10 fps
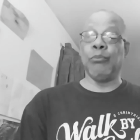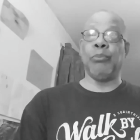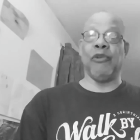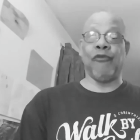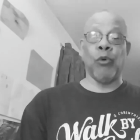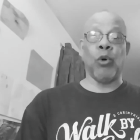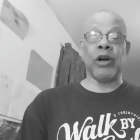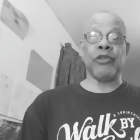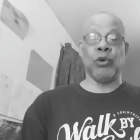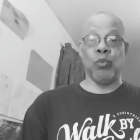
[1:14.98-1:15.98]

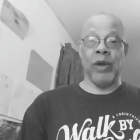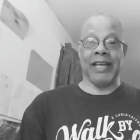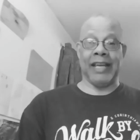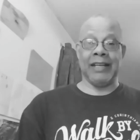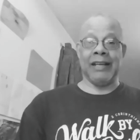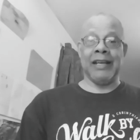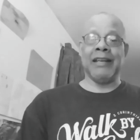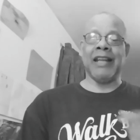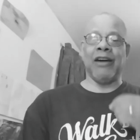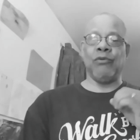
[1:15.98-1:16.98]
before the wicked.
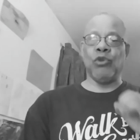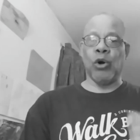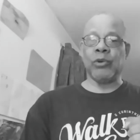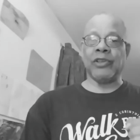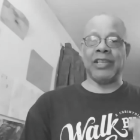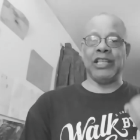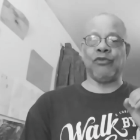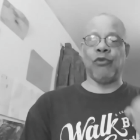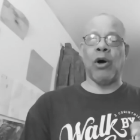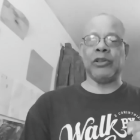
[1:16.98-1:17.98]
Now, notice he's
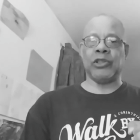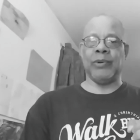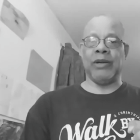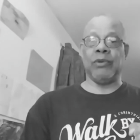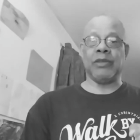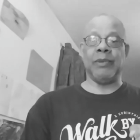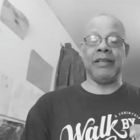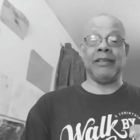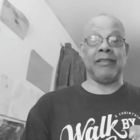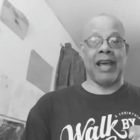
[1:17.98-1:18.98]
faltering, which
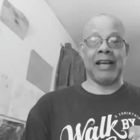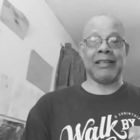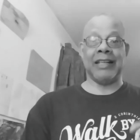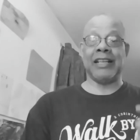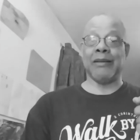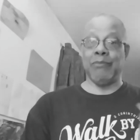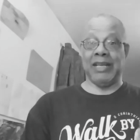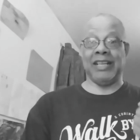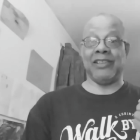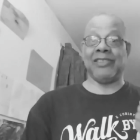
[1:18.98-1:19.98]
means he's actually
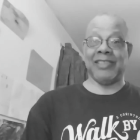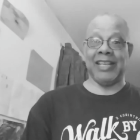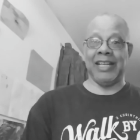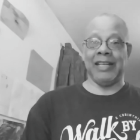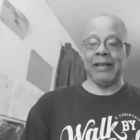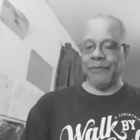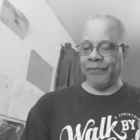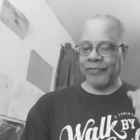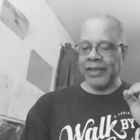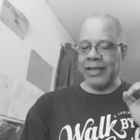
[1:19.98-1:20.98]
committing sin.
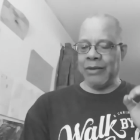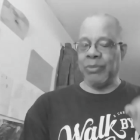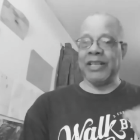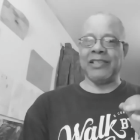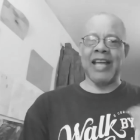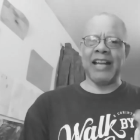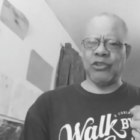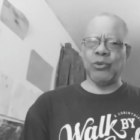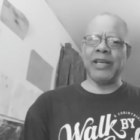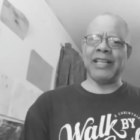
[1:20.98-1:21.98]
But he's not
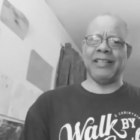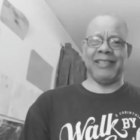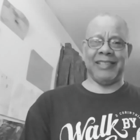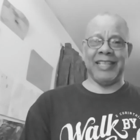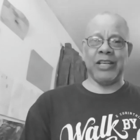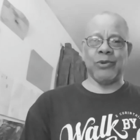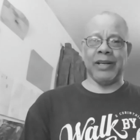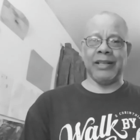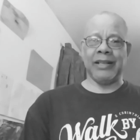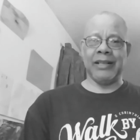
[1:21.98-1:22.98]
doing it in secret.
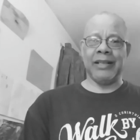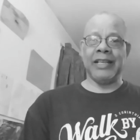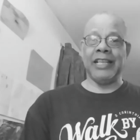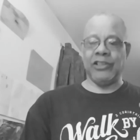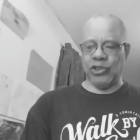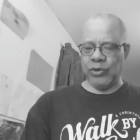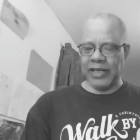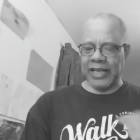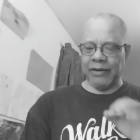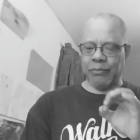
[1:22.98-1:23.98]
He's
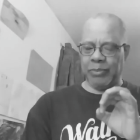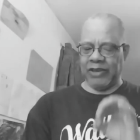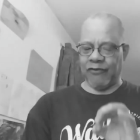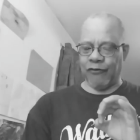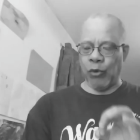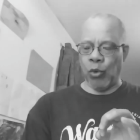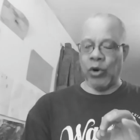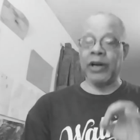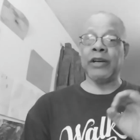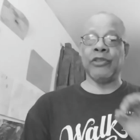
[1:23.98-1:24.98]
doing it
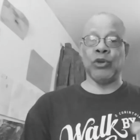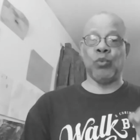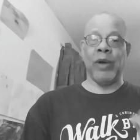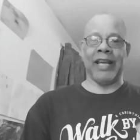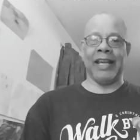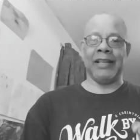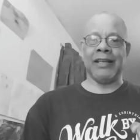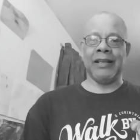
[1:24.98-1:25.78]
before the wicked.